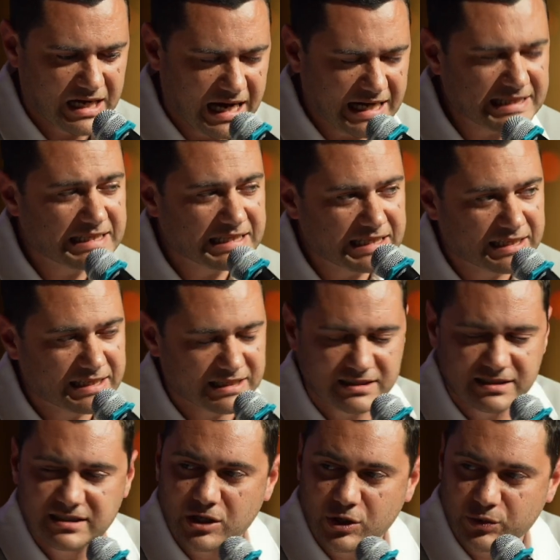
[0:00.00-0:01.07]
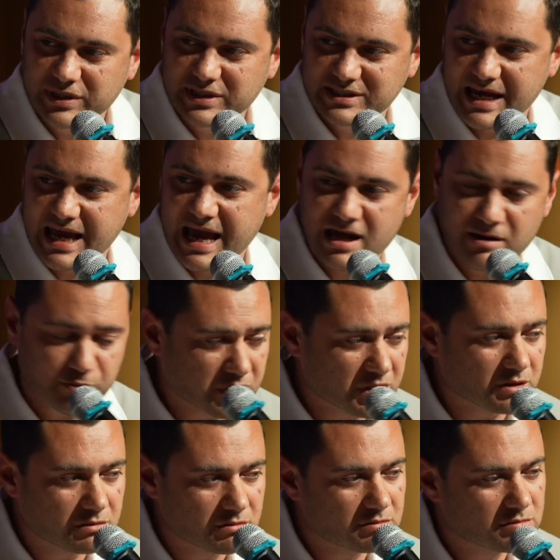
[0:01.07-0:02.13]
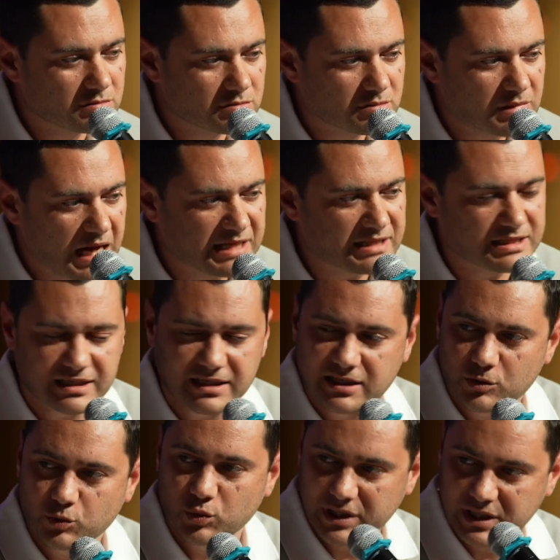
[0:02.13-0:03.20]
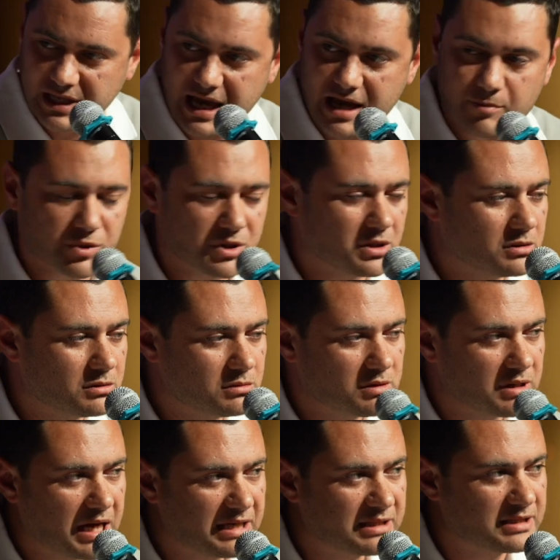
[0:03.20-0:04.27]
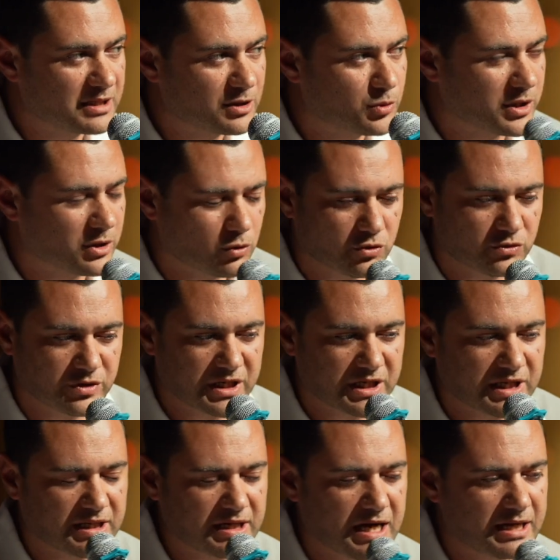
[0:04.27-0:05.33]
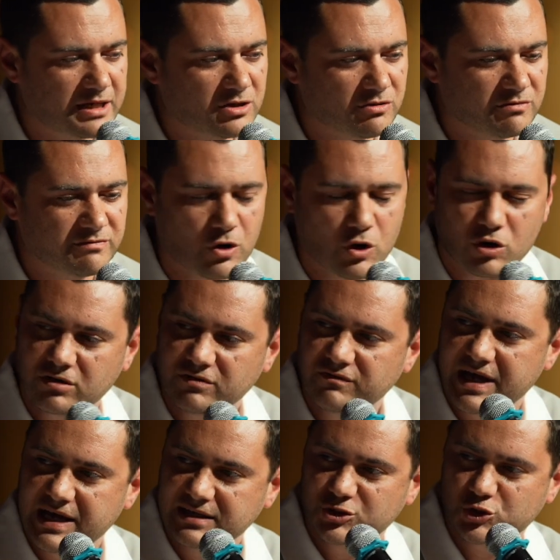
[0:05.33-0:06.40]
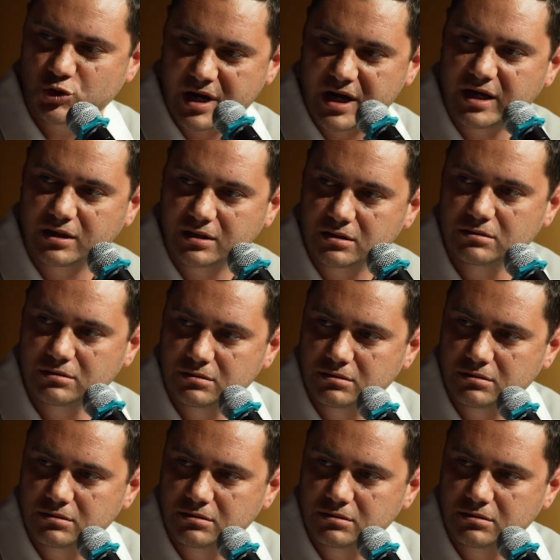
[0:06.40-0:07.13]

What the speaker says: I think it's going to happen. I think it will happen. I think we're already kind of on that train.